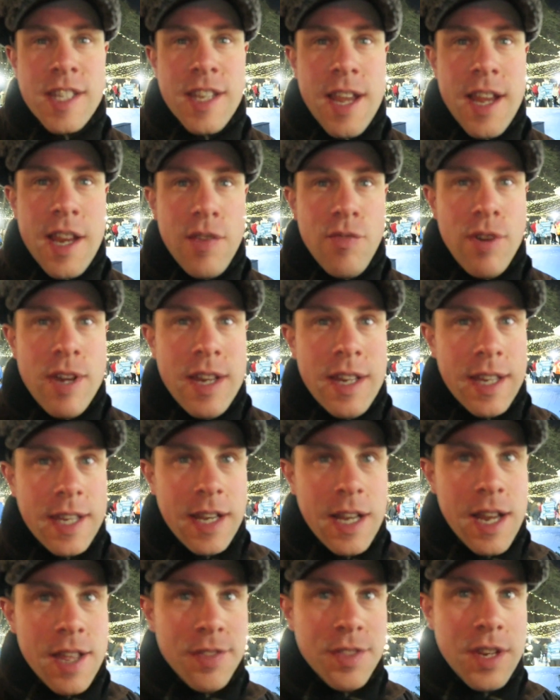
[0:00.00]
skating rink
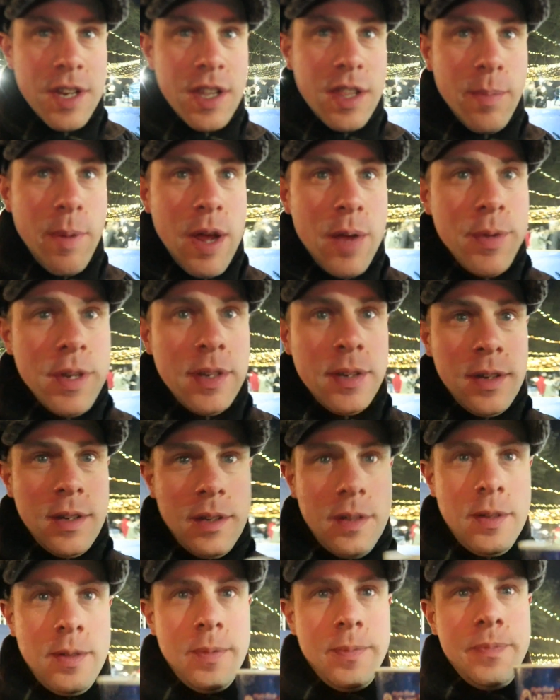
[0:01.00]
in London at the moment.
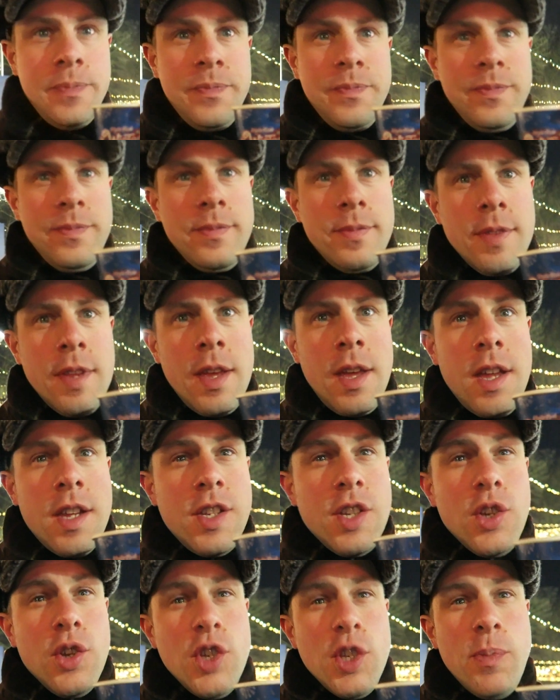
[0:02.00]

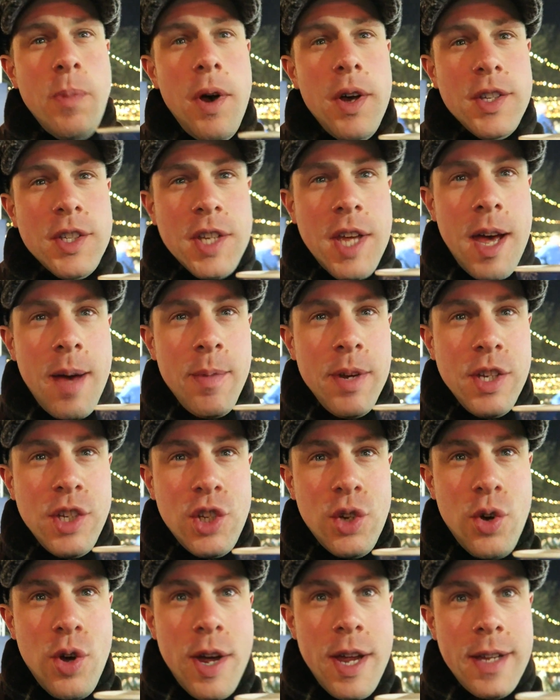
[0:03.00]
It's a good spot to come and
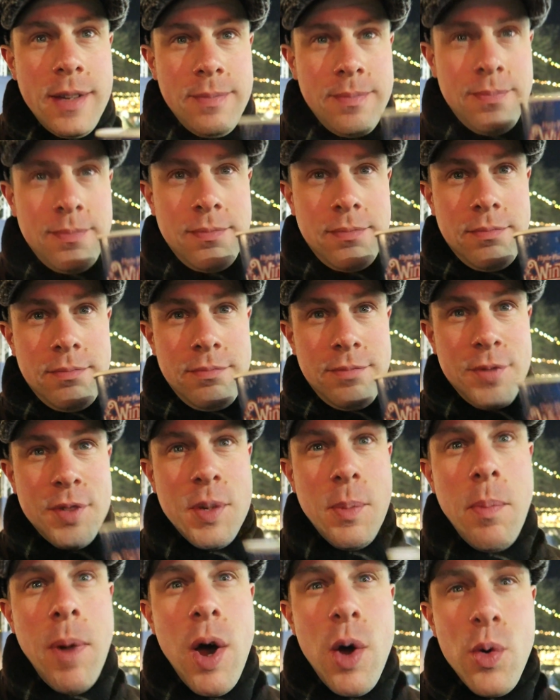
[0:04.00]
enjoy
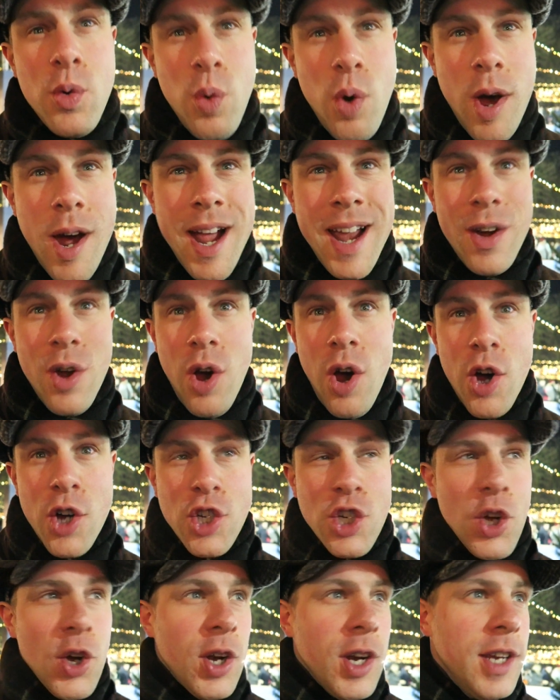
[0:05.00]
some mulled wine or hot
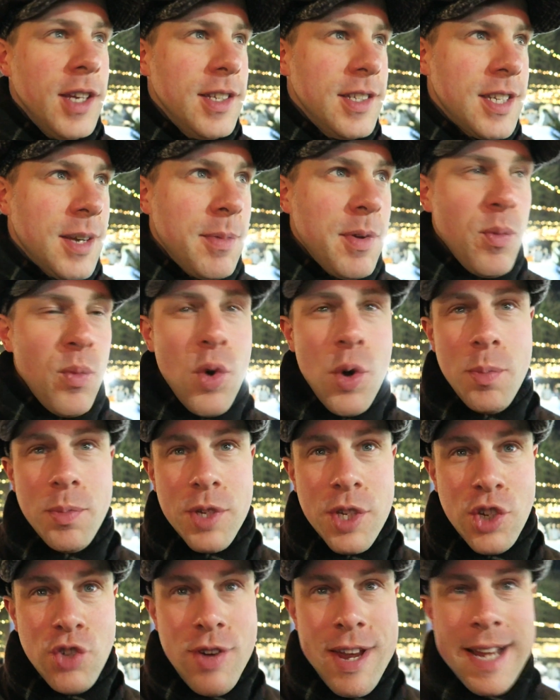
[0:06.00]
chocolate, something warm
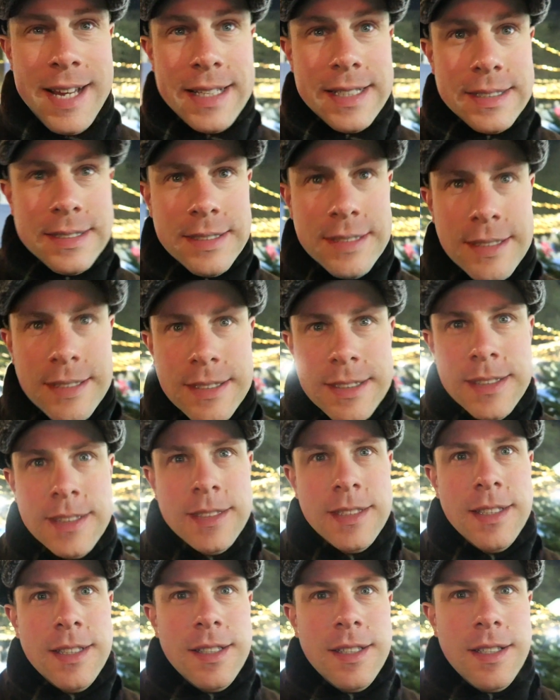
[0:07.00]
to drink,
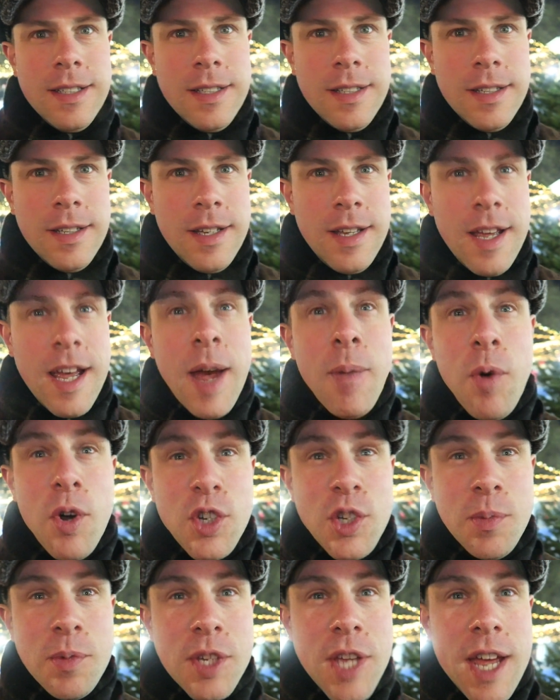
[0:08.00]
and
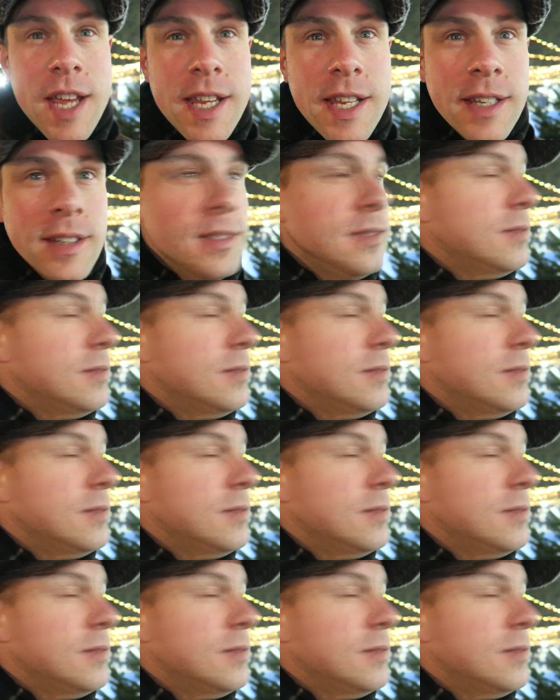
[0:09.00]
watch some skating.